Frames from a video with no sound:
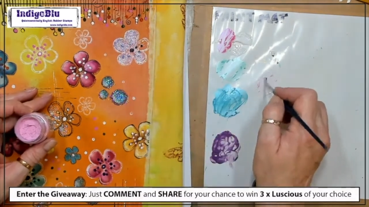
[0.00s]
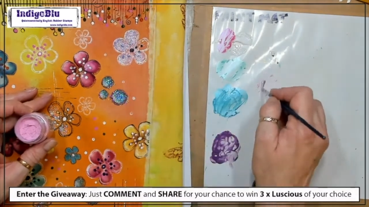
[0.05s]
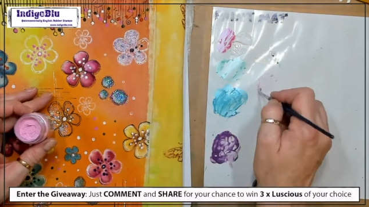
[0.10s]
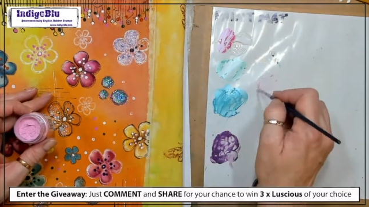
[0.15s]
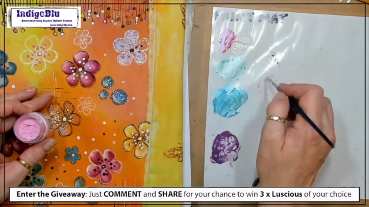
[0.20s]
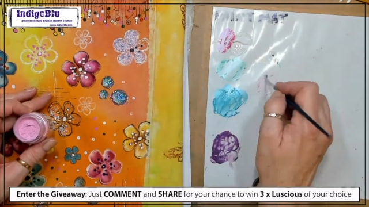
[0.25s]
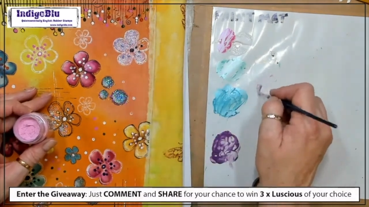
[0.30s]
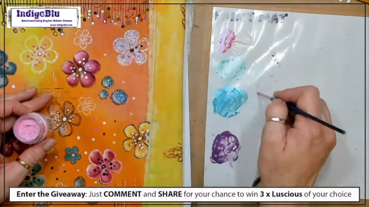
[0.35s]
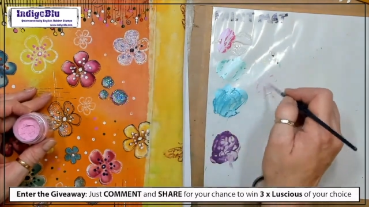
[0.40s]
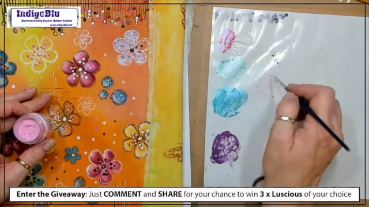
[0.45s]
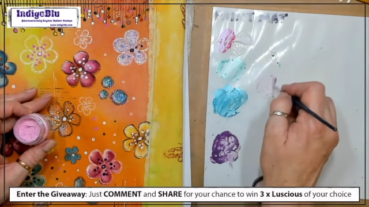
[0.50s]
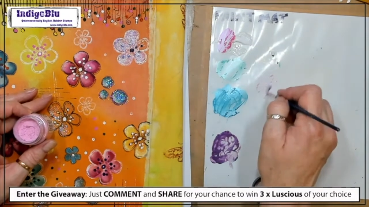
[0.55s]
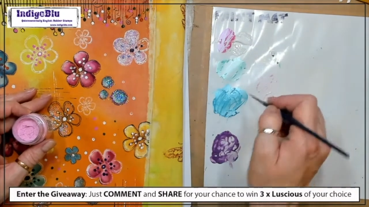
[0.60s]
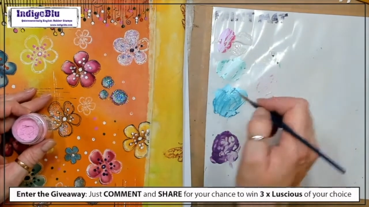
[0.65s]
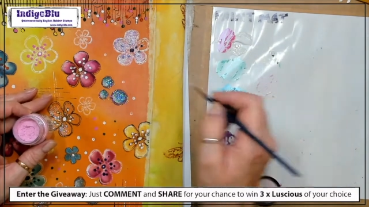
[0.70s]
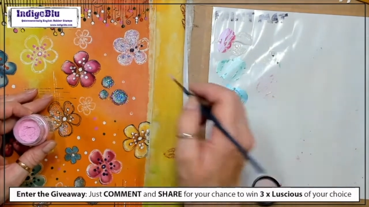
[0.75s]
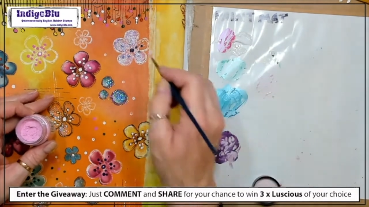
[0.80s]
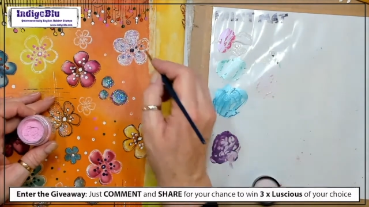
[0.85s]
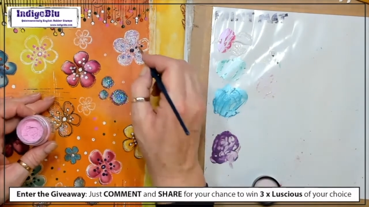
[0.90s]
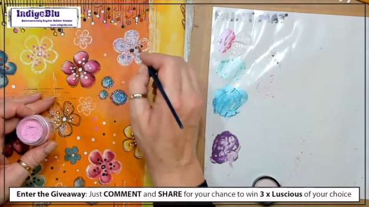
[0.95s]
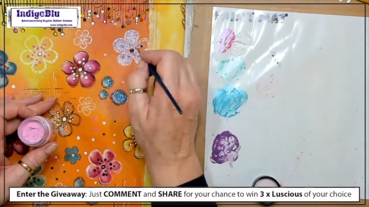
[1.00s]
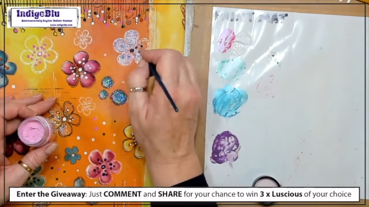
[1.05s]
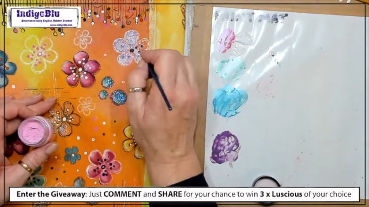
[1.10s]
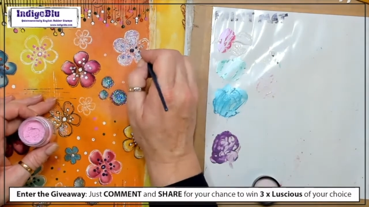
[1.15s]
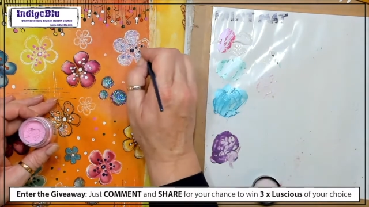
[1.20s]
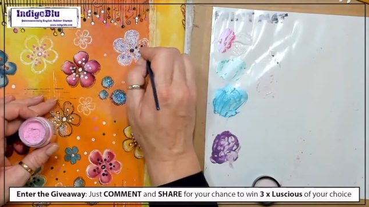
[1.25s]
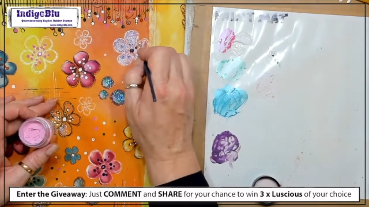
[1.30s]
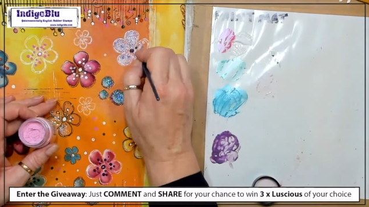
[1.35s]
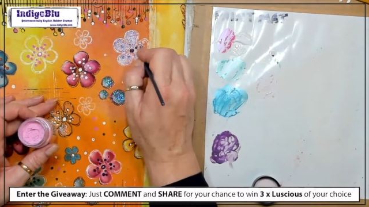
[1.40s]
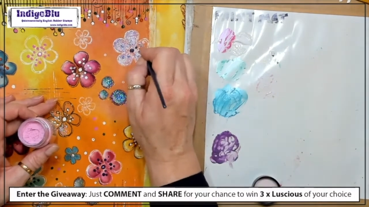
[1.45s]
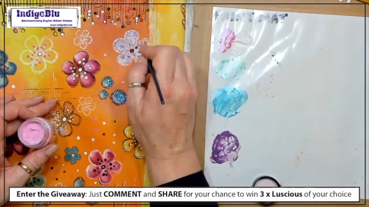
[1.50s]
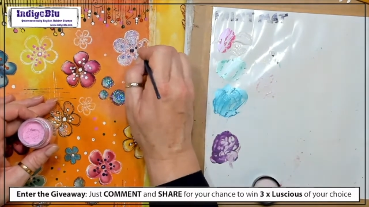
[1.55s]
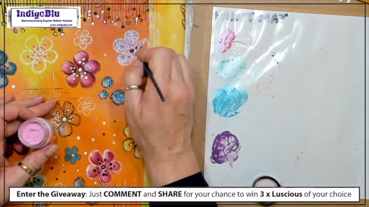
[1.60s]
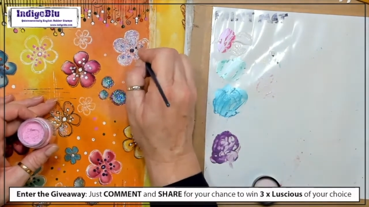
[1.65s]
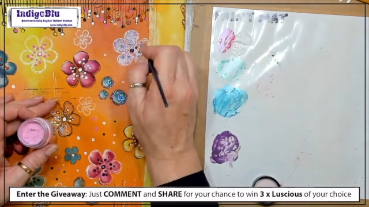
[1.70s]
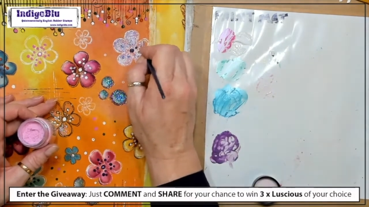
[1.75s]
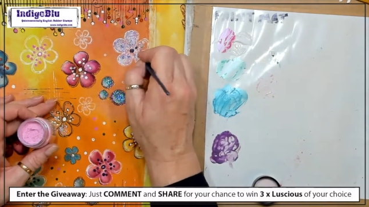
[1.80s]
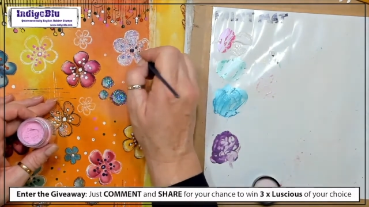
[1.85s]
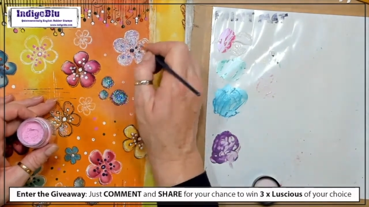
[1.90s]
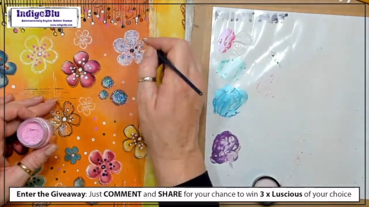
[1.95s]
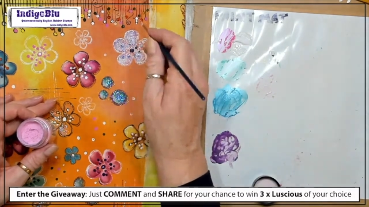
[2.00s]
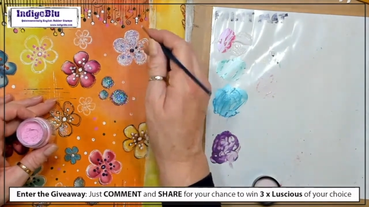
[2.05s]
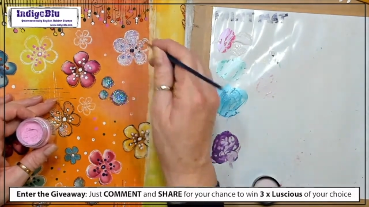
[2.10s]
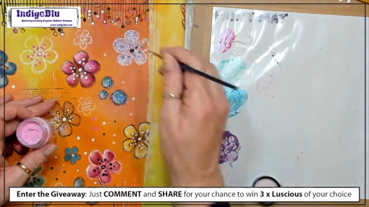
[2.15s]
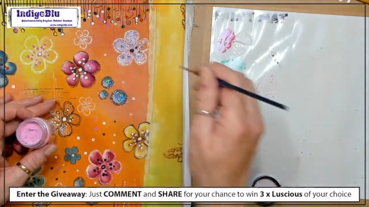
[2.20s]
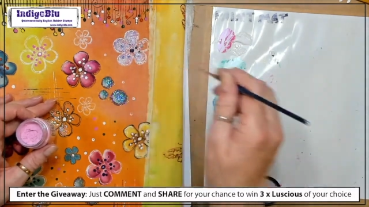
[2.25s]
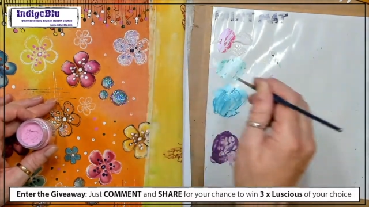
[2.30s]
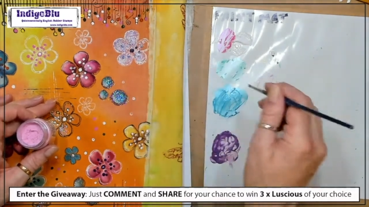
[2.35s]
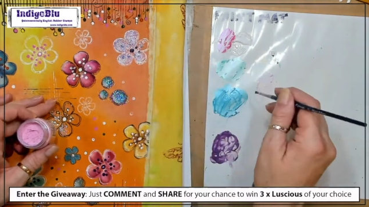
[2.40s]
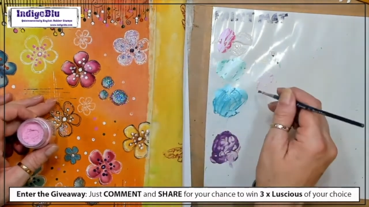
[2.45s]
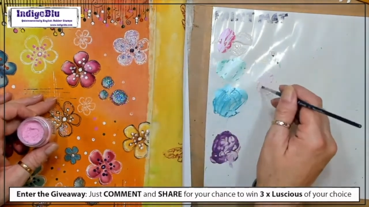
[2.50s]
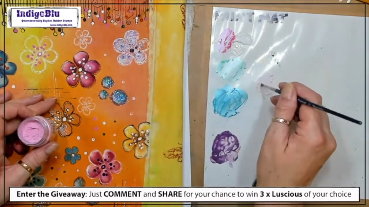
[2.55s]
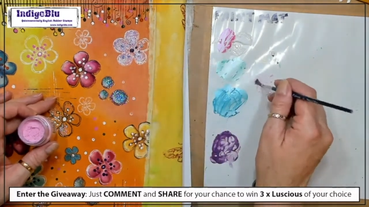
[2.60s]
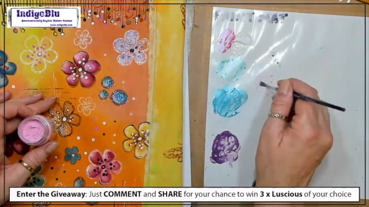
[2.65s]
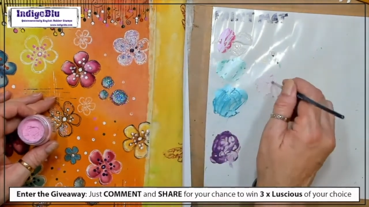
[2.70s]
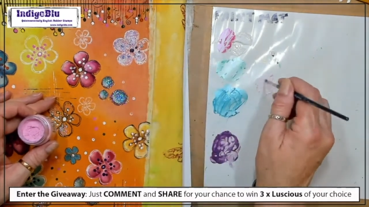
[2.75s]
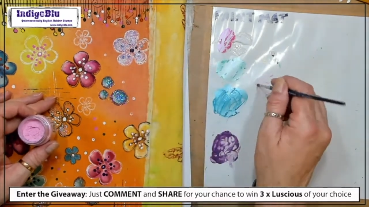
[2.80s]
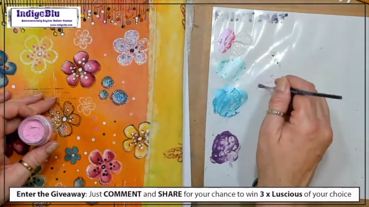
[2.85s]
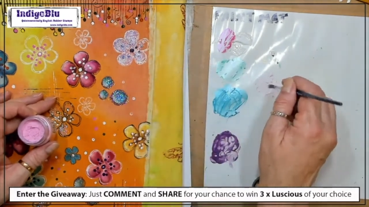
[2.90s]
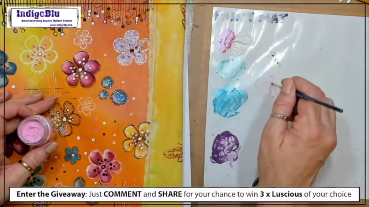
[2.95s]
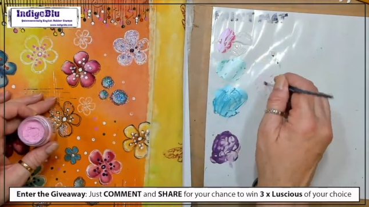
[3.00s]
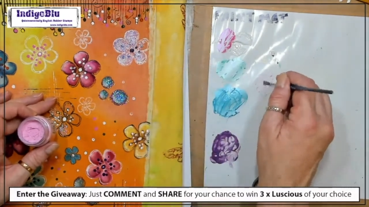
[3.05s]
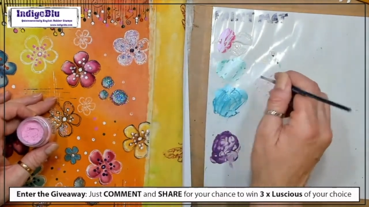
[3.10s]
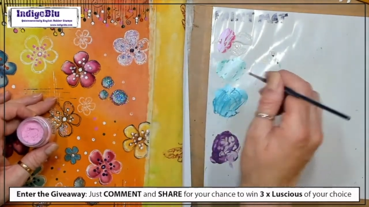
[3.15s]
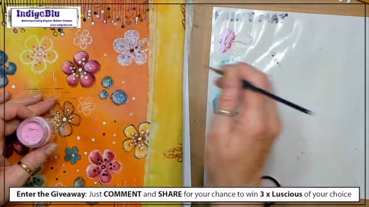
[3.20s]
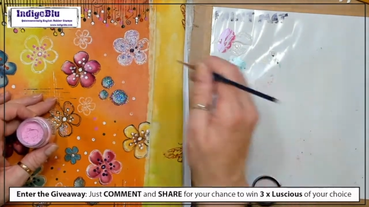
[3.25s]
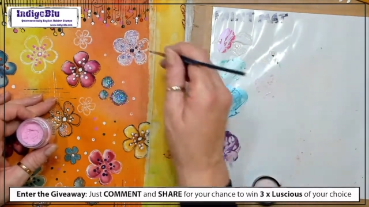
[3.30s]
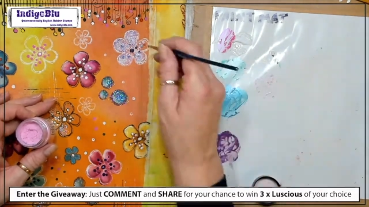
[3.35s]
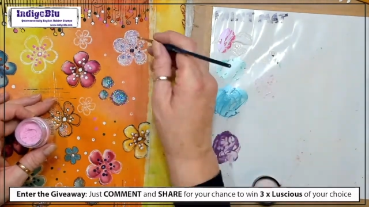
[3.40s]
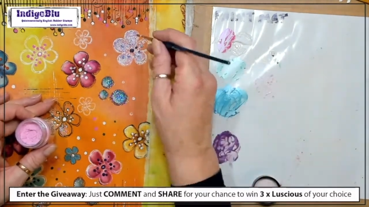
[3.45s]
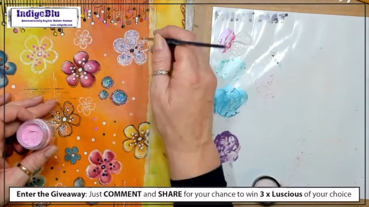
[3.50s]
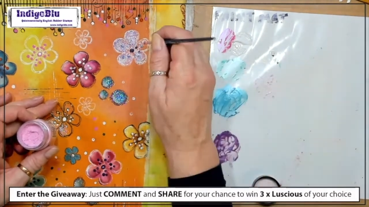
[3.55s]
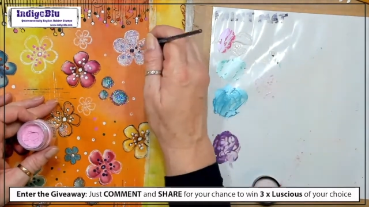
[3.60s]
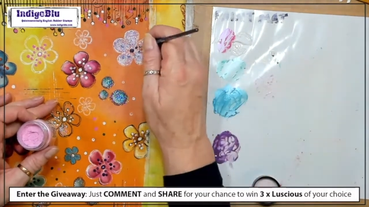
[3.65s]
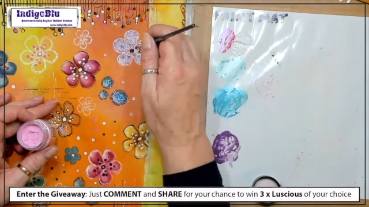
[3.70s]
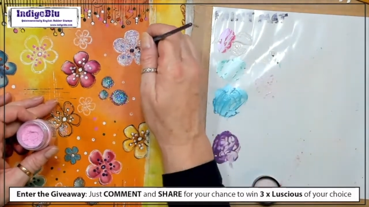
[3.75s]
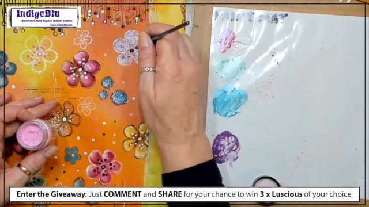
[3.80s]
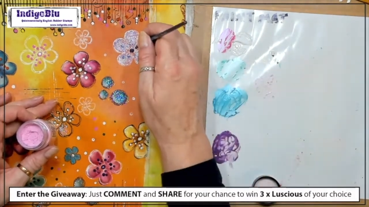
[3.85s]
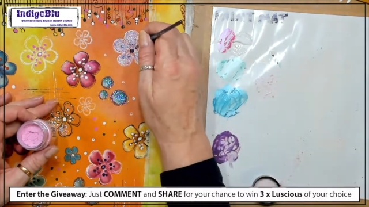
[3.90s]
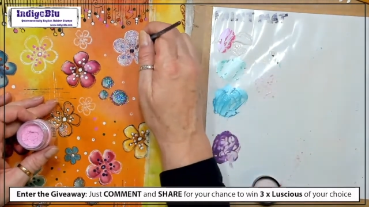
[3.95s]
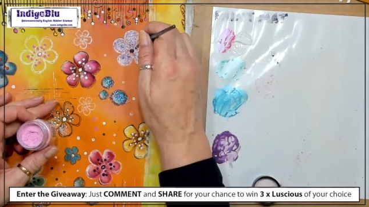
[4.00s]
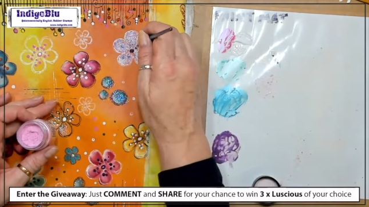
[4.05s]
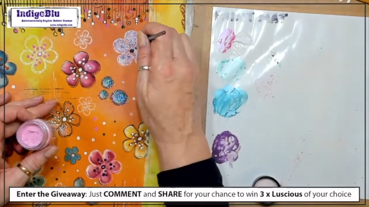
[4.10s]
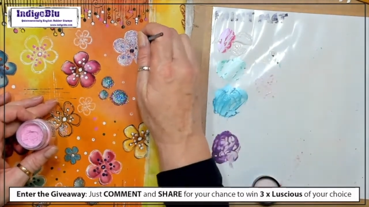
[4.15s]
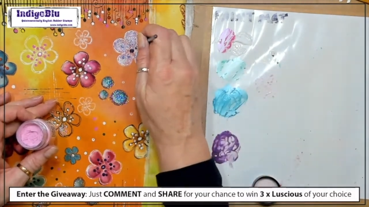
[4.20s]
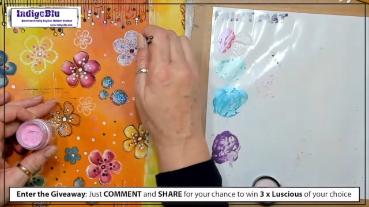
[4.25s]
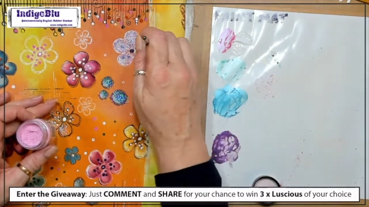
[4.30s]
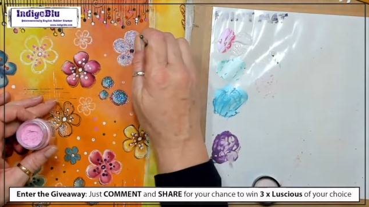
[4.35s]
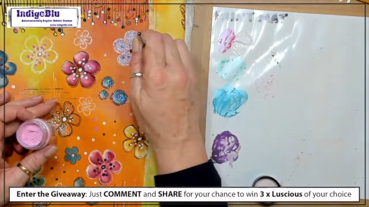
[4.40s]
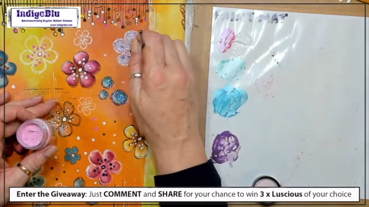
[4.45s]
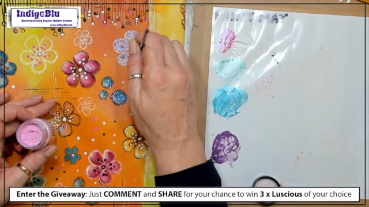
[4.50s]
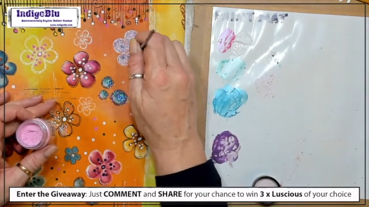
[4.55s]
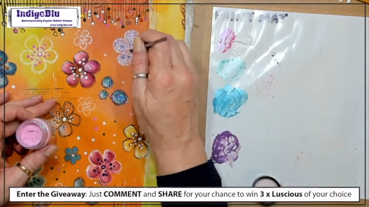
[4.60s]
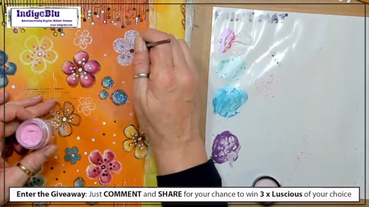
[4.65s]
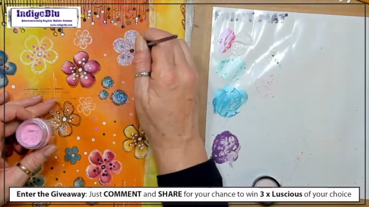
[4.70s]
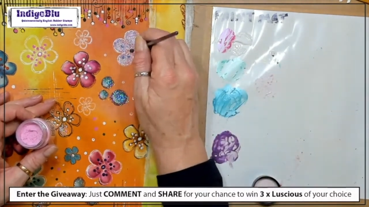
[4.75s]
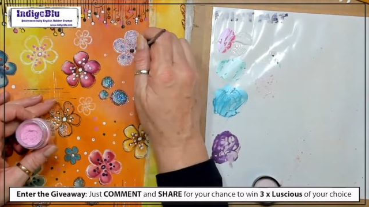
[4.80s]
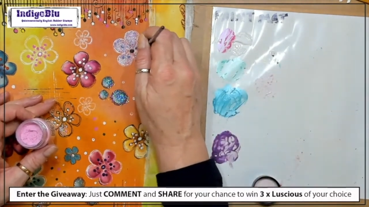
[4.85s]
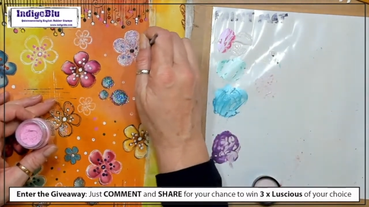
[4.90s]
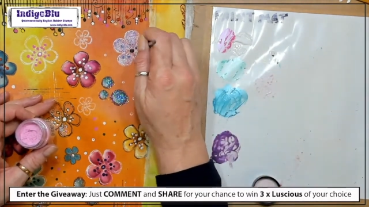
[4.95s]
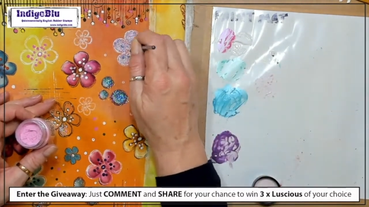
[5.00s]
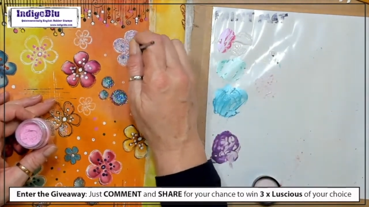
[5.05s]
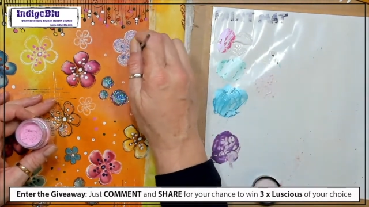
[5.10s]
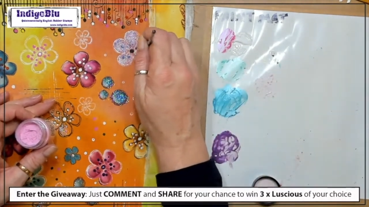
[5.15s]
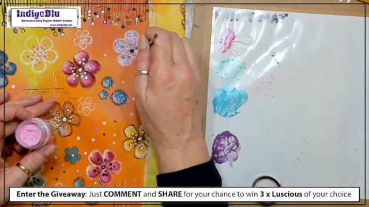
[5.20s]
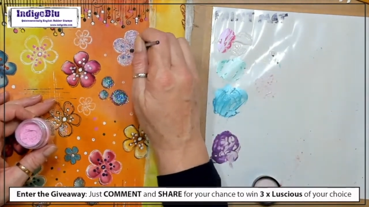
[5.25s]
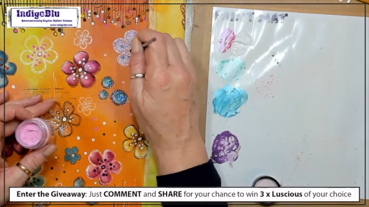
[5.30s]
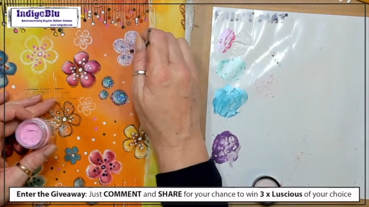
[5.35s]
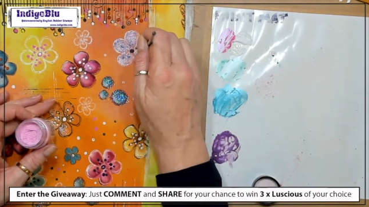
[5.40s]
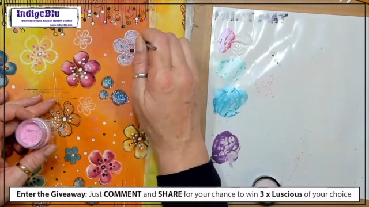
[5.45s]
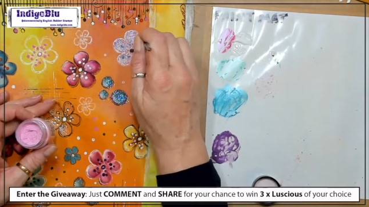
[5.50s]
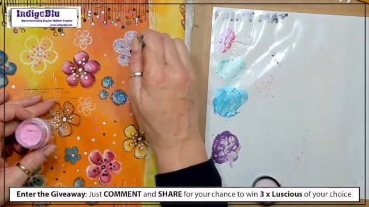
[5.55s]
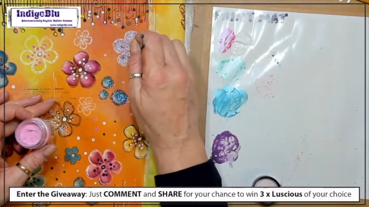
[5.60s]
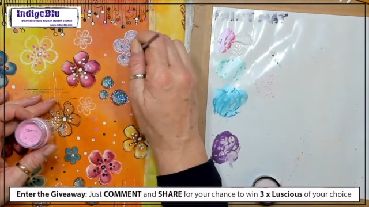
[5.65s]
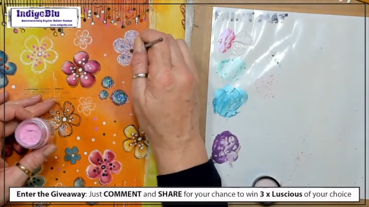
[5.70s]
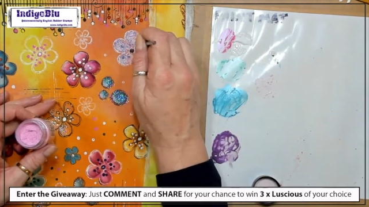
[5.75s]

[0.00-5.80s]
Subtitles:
(no speaker visible)